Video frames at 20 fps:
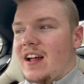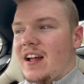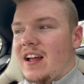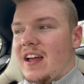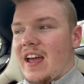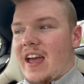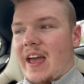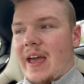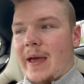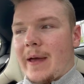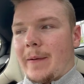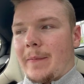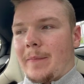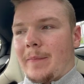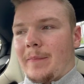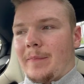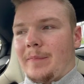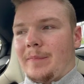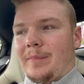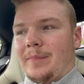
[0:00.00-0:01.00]

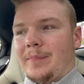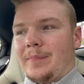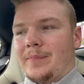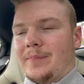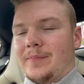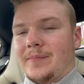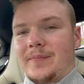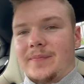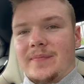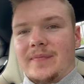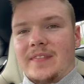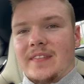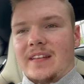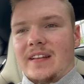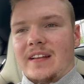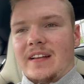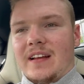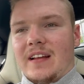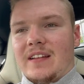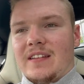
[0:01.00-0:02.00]

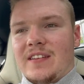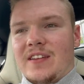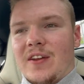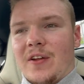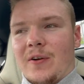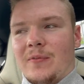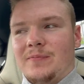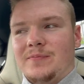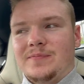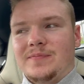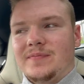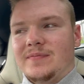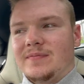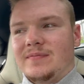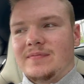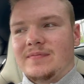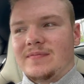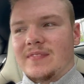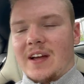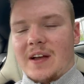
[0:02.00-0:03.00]
You know,
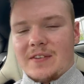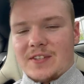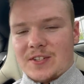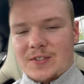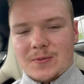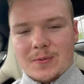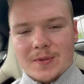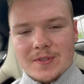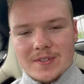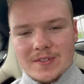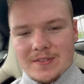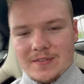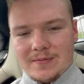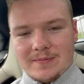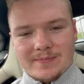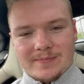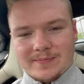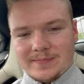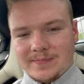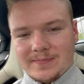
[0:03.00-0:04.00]
I just wasn't,
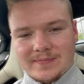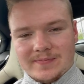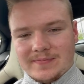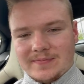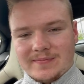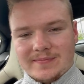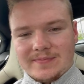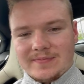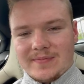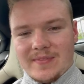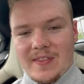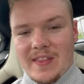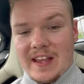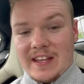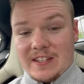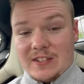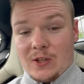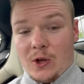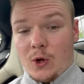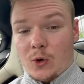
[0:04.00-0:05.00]
that
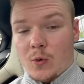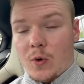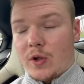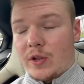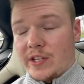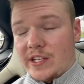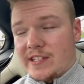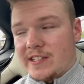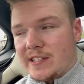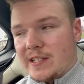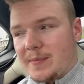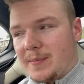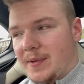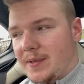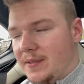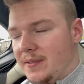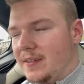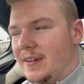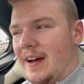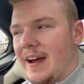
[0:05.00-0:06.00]
is not quality sleep.
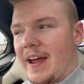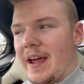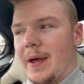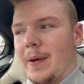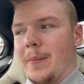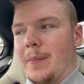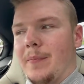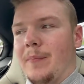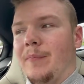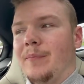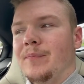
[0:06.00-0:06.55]
I